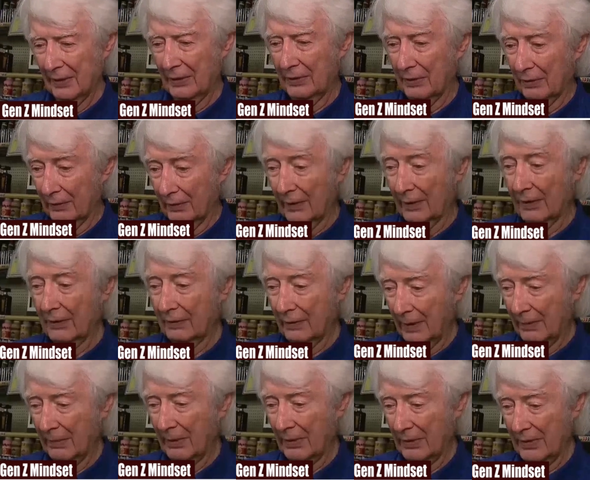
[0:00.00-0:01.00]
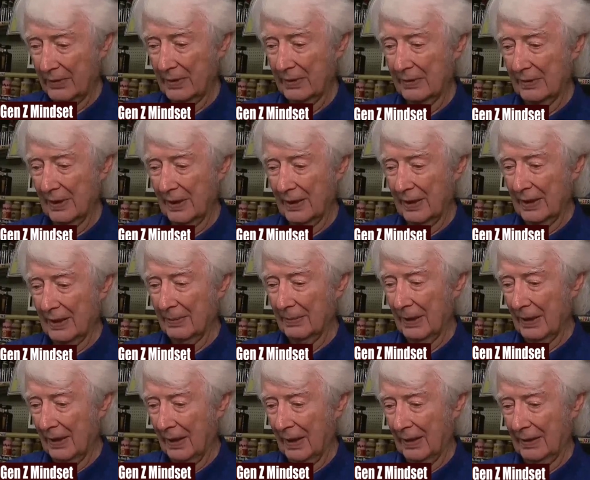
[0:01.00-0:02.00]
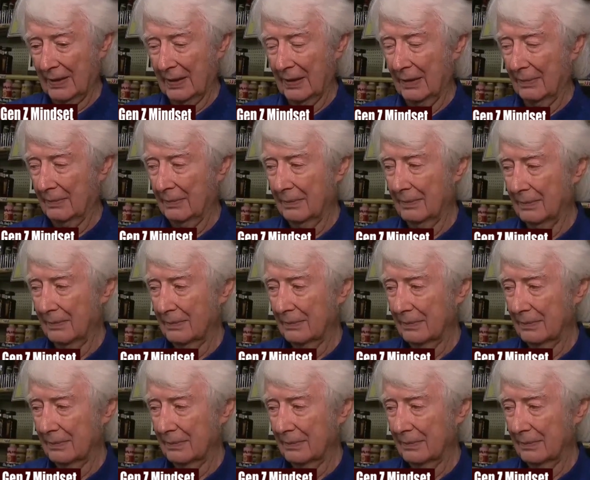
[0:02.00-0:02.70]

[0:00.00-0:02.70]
They're career criminals. They need to be locked up.